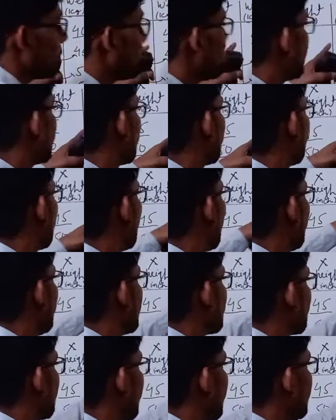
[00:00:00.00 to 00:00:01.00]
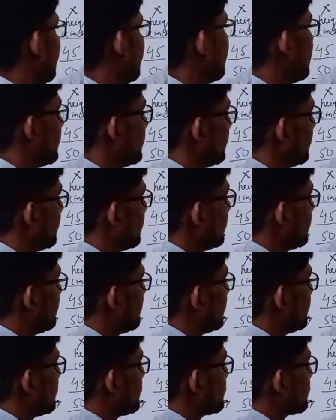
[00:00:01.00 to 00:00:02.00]
bar whole square.
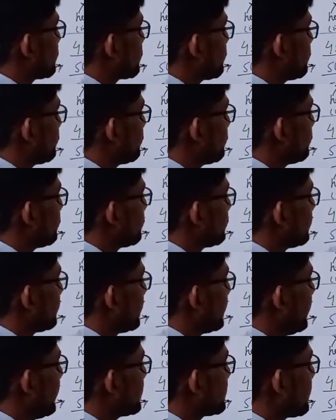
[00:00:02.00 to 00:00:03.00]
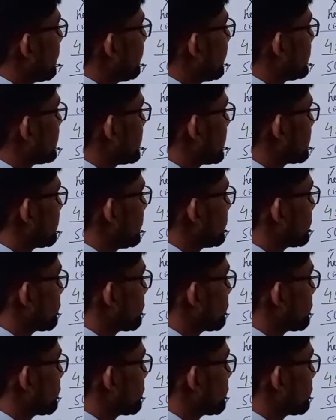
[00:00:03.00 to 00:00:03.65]
So xi minus xi is